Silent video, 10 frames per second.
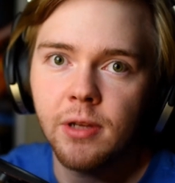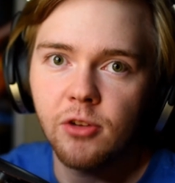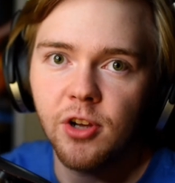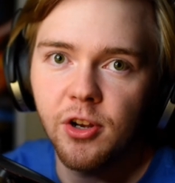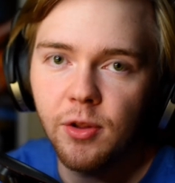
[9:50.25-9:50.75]
I'll
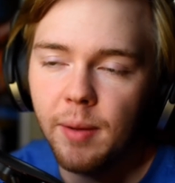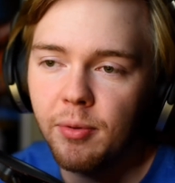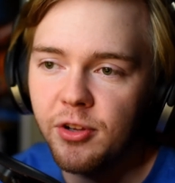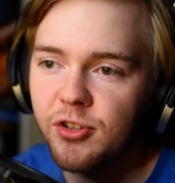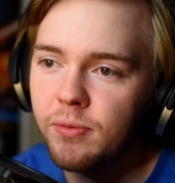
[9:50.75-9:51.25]
try to do that
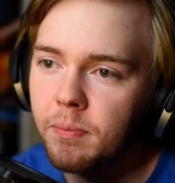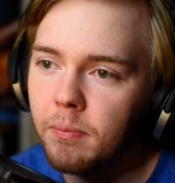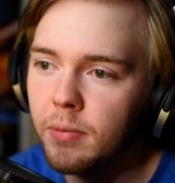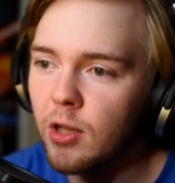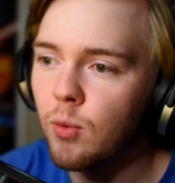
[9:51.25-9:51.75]
pretty soon.
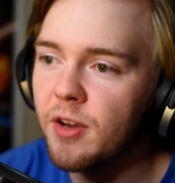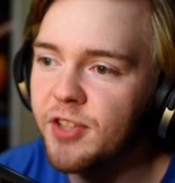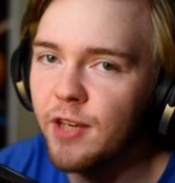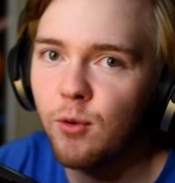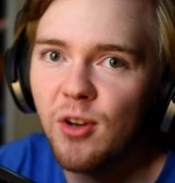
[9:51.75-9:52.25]
But otherwise, thank
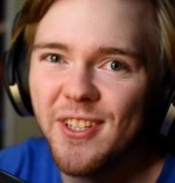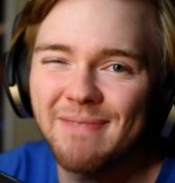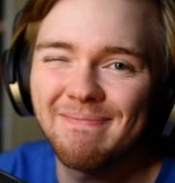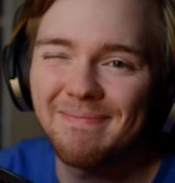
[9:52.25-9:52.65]
you for watching.